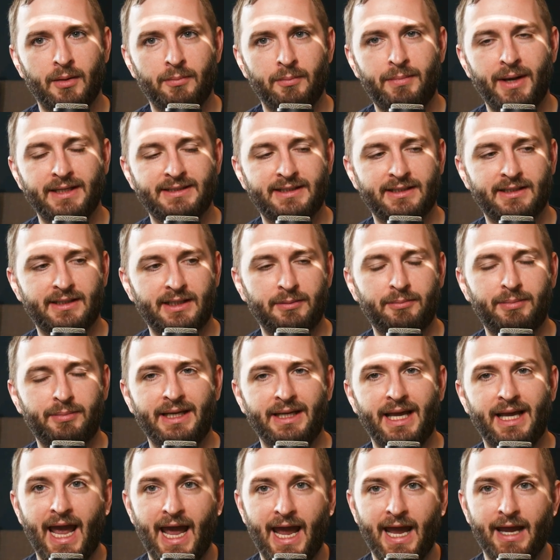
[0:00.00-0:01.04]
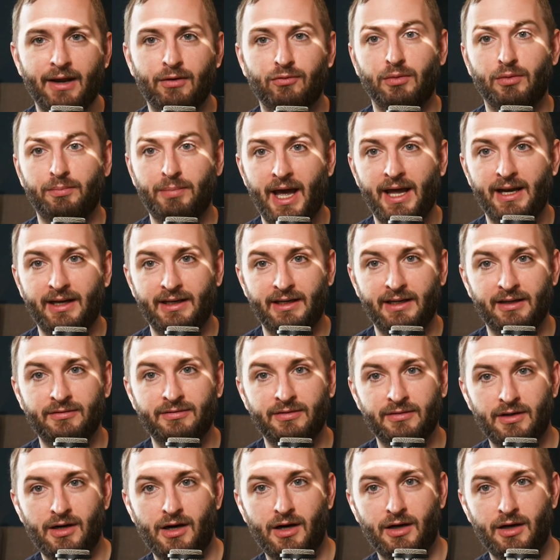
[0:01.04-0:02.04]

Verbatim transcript: basically be a repetitive